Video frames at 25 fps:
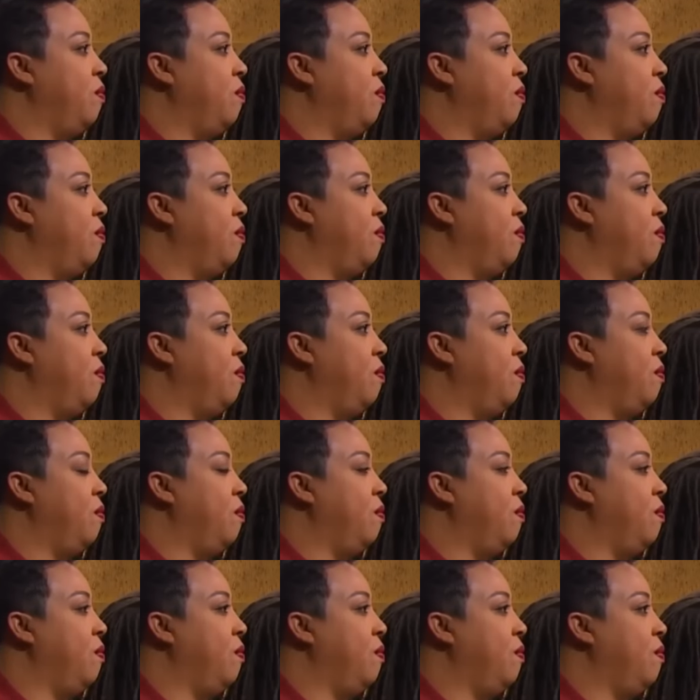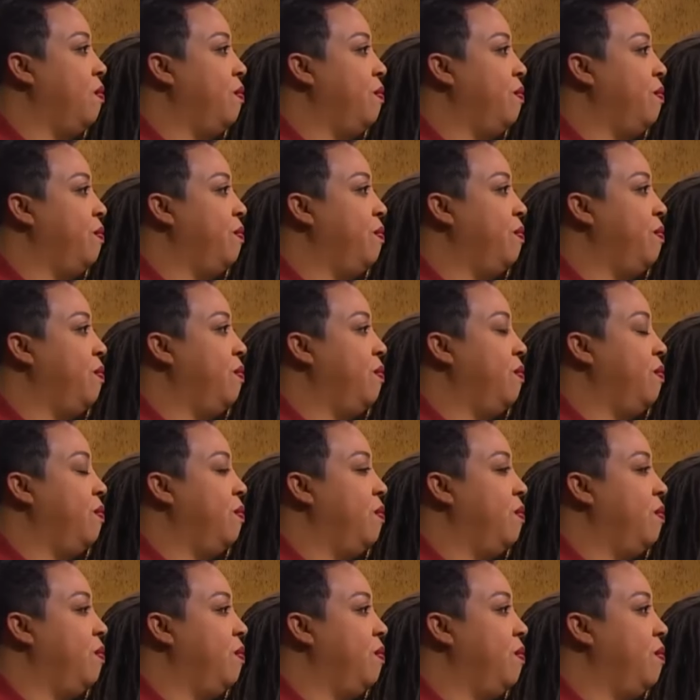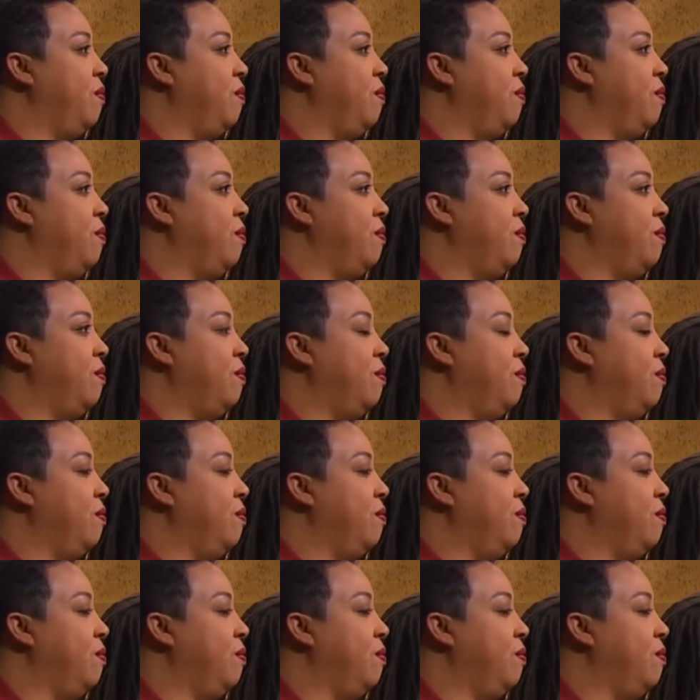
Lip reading: (silent)